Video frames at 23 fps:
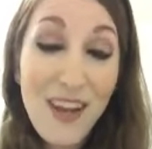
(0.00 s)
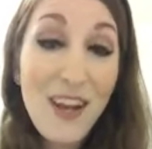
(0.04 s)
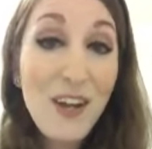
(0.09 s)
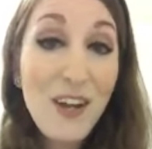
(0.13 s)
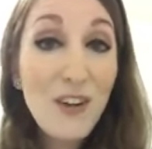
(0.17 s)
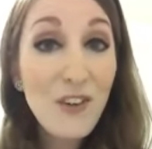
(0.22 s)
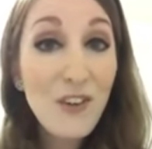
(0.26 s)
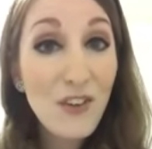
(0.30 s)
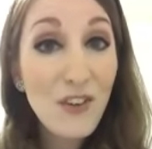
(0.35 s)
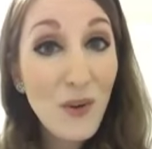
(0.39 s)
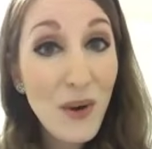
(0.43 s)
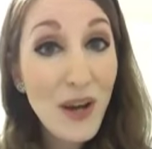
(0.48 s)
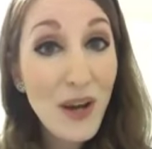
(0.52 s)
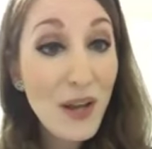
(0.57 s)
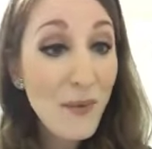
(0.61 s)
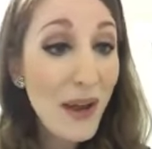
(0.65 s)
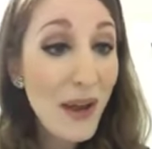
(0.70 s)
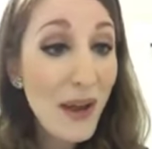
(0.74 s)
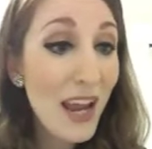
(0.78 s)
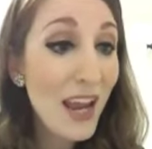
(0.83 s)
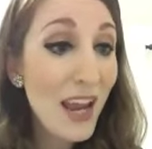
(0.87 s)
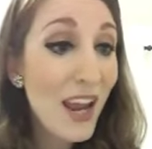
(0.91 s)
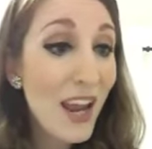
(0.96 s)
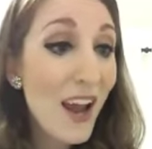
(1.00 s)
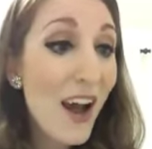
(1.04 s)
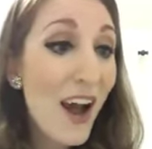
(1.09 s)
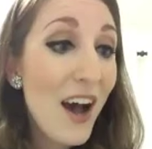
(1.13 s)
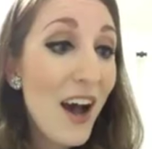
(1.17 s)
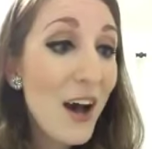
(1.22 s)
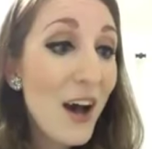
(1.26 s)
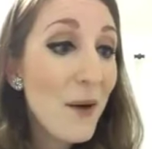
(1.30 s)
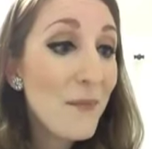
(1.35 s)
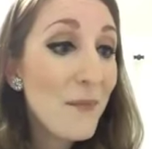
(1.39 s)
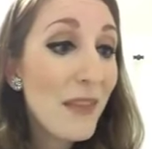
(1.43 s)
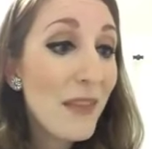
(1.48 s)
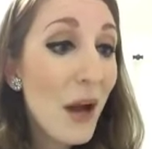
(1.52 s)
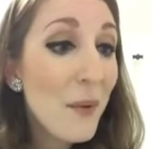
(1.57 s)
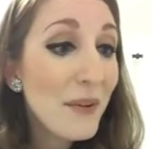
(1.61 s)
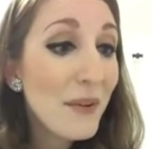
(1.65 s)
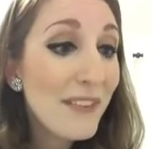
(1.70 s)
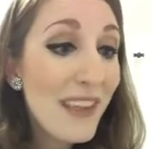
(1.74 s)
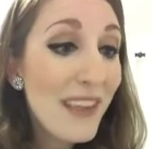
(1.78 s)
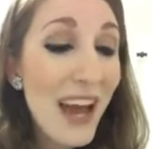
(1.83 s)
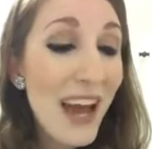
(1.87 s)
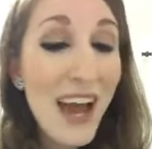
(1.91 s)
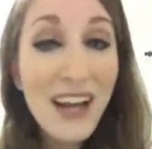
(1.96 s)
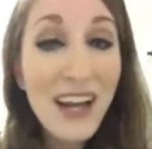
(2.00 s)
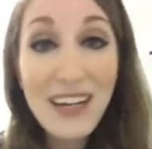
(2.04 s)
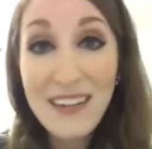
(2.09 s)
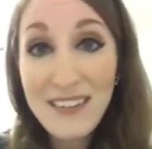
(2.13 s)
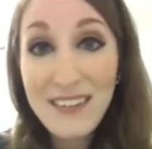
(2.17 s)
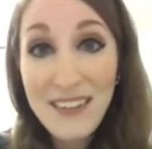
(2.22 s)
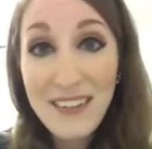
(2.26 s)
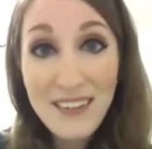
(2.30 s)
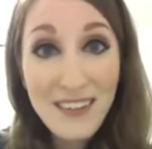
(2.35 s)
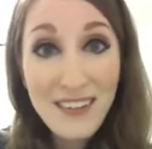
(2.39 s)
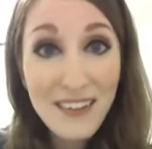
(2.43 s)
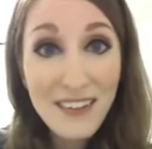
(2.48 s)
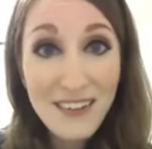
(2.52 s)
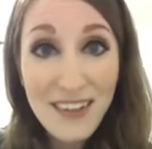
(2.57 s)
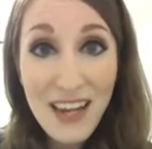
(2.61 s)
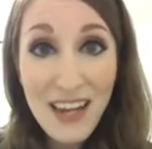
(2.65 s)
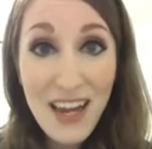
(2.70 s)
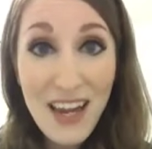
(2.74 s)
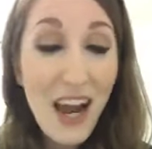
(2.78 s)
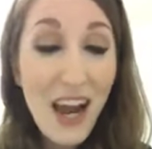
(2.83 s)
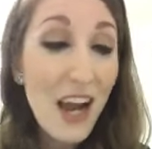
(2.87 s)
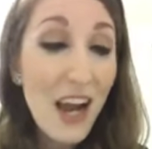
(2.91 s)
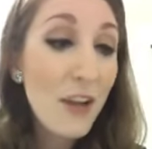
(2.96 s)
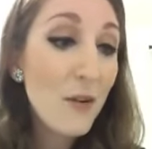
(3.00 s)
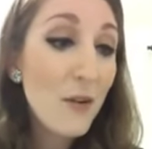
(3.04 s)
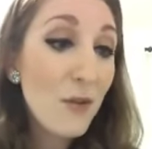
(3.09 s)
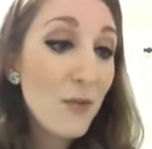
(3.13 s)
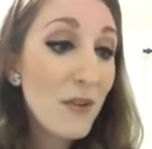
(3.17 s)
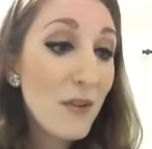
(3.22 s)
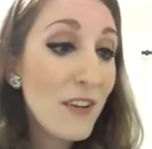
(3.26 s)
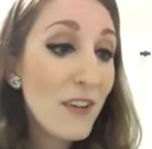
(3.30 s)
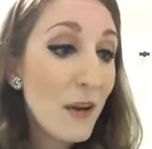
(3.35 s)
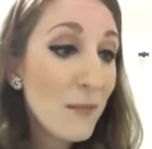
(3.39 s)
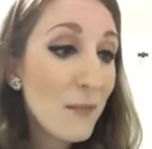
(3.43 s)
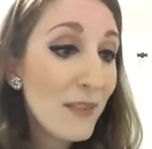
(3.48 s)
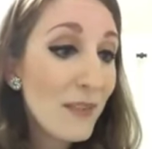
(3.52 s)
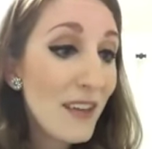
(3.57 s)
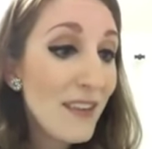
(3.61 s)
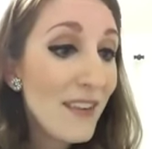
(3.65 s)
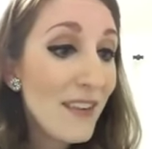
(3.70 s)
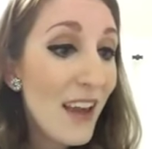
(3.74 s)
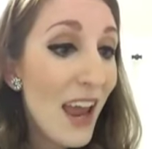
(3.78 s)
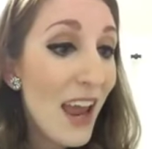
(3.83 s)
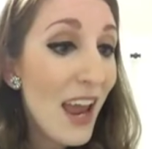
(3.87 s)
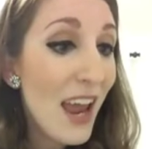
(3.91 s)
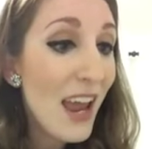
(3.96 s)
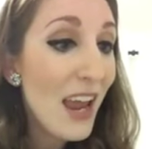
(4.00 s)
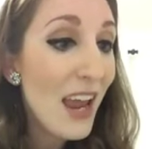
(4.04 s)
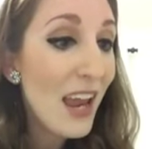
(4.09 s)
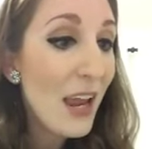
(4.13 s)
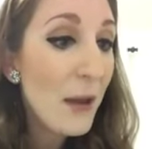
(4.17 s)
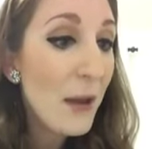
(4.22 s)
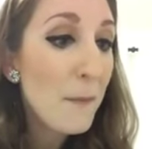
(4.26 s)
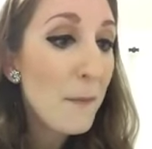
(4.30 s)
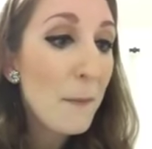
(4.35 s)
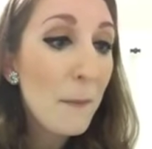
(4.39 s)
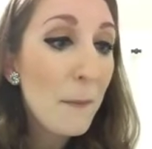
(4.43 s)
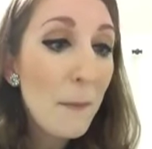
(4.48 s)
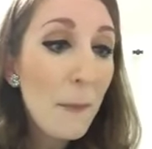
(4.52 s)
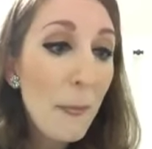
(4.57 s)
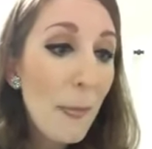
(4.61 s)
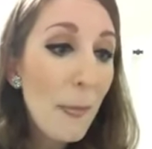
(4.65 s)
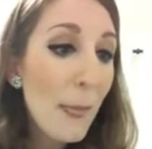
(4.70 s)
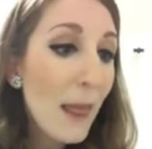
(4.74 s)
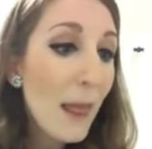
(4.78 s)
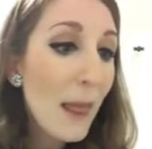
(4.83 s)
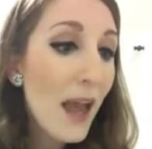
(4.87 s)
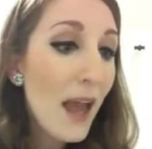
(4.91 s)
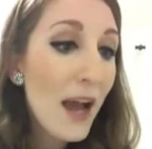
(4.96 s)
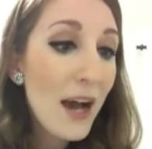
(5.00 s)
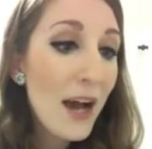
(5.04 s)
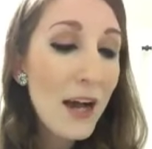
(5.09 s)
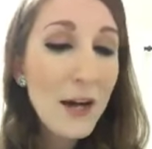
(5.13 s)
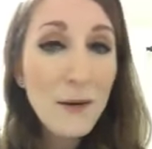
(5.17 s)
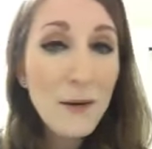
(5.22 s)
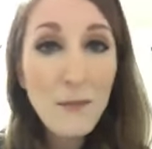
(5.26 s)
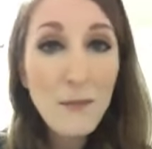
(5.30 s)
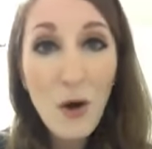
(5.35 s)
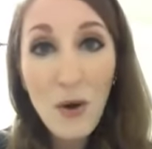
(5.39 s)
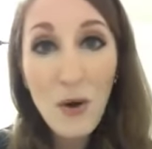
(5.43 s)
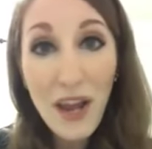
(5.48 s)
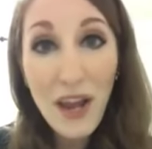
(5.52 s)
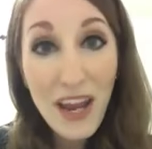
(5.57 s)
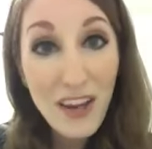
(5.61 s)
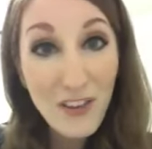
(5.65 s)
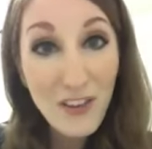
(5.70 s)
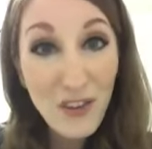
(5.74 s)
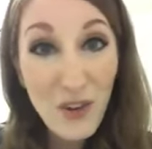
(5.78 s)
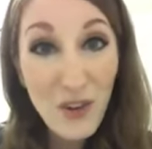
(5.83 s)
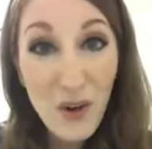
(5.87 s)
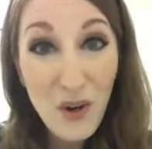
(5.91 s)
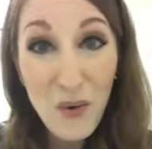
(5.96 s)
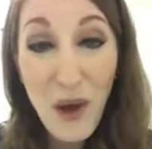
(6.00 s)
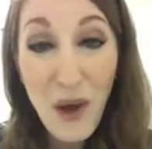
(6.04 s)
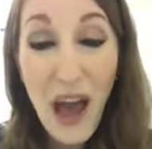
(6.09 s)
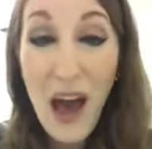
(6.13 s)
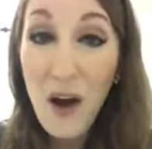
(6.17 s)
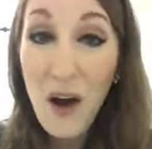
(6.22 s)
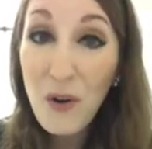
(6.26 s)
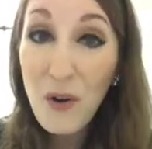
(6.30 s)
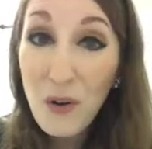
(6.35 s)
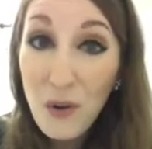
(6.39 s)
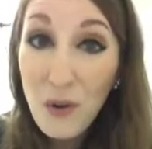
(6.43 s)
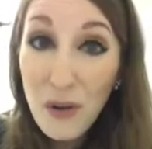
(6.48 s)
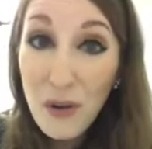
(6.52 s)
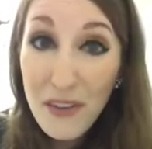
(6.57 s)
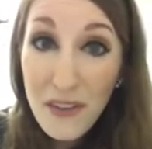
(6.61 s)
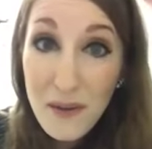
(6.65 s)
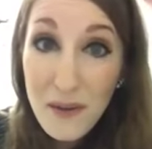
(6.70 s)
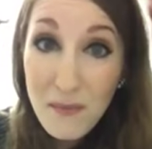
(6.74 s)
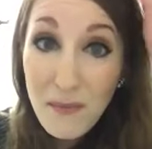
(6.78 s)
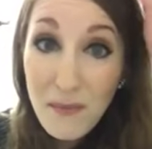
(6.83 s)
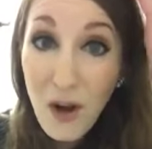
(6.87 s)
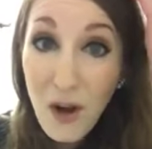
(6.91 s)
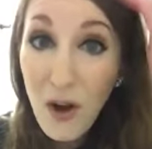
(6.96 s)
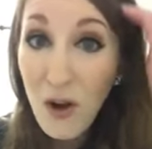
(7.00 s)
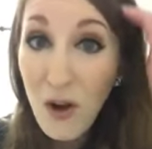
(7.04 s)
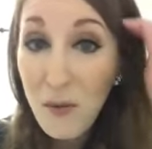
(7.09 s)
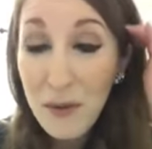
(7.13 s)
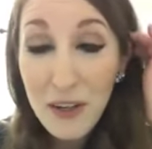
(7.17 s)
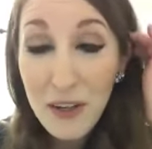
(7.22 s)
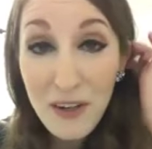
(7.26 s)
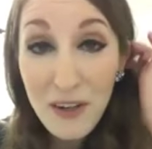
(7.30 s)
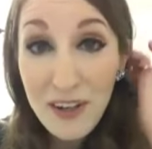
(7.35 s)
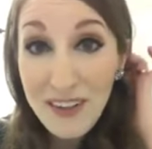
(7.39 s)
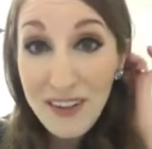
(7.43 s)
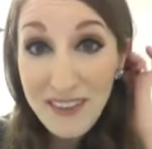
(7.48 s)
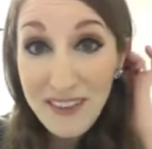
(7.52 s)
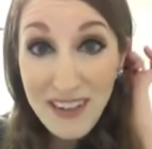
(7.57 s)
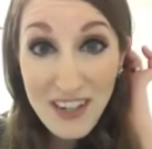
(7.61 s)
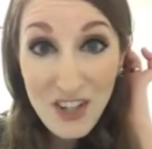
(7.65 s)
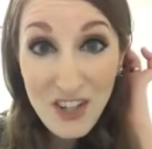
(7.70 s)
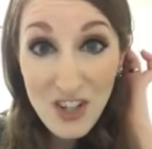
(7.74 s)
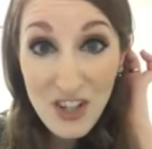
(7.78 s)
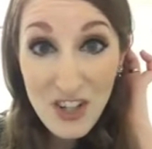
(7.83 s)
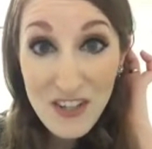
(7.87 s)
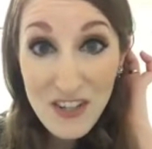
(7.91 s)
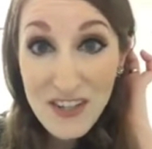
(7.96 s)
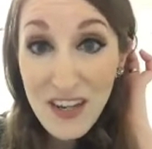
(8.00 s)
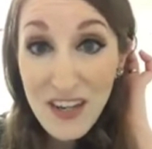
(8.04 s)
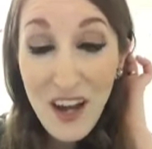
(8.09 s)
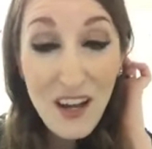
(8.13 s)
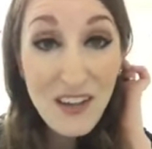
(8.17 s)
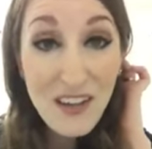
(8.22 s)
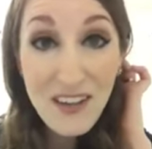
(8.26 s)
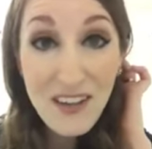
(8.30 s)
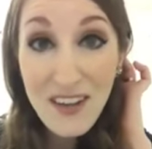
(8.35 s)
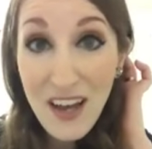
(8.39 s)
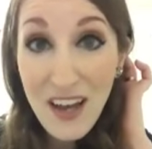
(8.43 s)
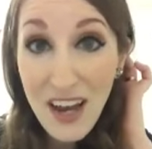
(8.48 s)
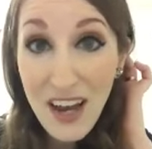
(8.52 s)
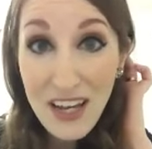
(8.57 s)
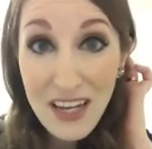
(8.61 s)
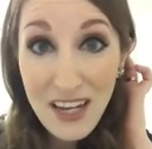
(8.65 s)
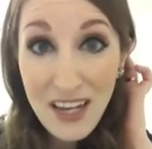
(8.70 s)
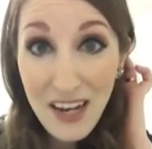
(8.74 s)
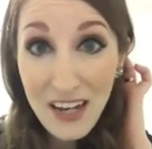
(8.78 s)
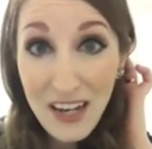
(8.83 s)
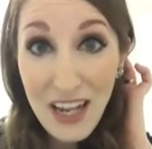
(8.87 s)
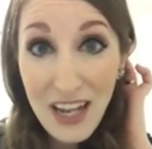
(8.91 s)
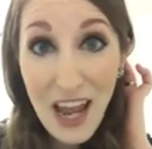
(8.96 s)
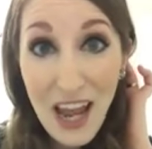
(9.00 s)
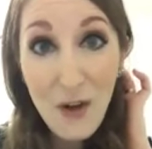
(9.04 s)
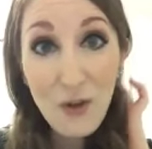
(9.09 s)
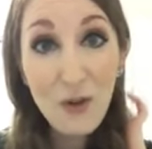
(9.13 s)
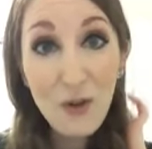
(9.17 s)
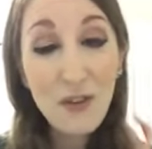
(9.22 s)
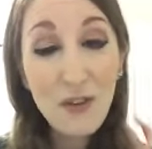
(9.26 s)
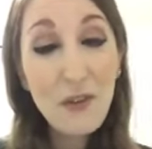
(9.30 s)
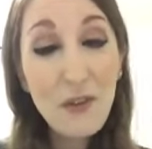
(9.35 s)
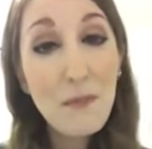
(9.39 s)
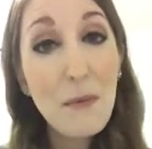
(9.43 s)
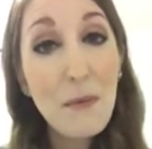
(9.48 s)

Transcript: So, anyway, um, that was that consistency. I do three times a day. Um, okay, so algorithm, oh my goodness, it's just a nutty, nutty algorithm.